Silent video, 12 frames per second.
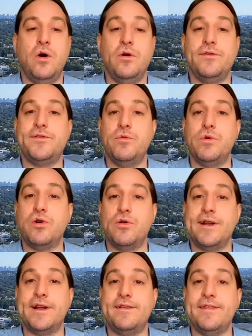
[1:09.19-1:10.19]
Also,
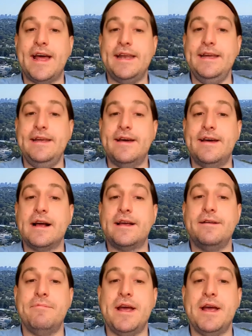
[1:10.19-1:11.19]
according to that
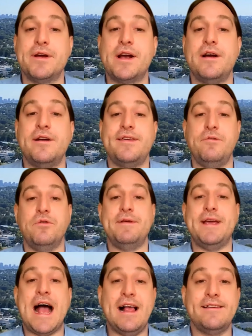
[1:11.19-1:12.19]
e-docket, Mayor McCarthy will
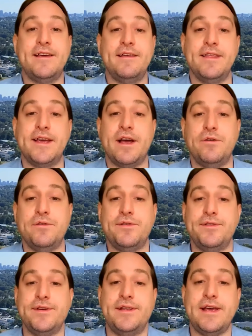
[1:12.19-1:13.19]
be asking the
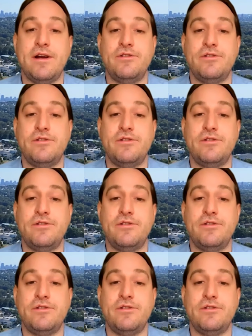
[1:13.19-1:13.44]
council to